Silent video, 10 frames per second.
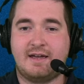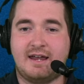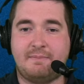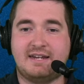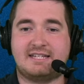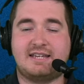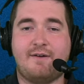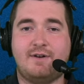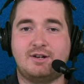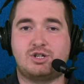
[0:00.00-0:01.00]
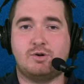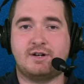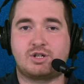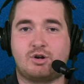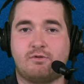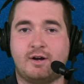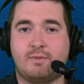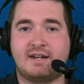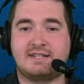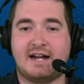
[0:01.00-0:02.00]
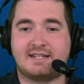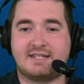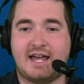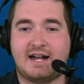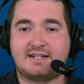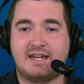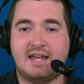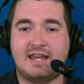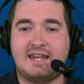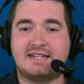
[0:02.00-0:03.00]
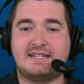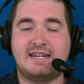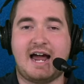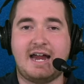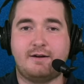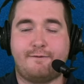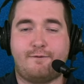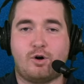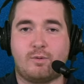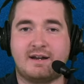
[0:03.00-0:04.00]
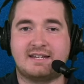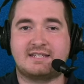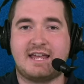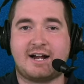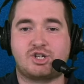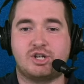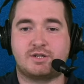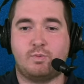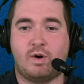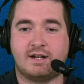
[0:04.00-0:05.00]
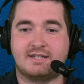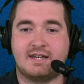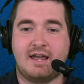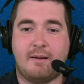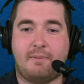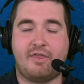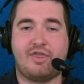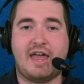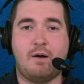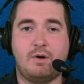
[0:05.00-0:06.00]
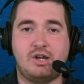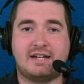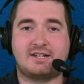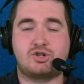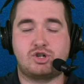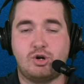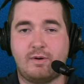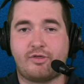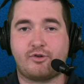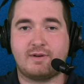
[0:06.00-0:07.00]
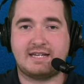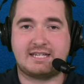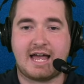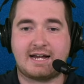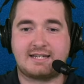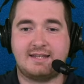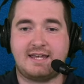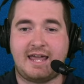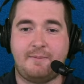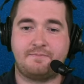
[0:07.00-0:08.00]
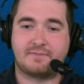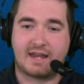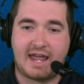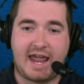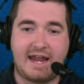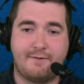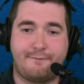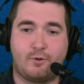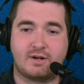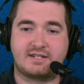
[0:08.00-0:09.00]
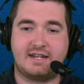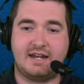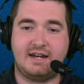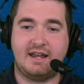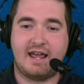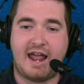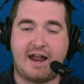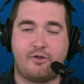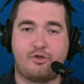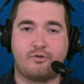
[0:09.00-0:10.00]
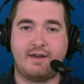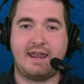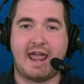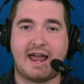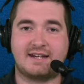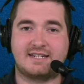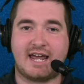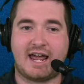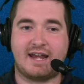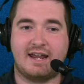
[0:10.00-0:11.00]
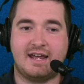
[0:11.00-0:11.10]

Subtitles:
I mean, he's 7-2 in his career when he's not sacked. He is 9-4 when he's sacked just once. But then when you get to 2-3 sacks in the game, 8-14 and 3-10.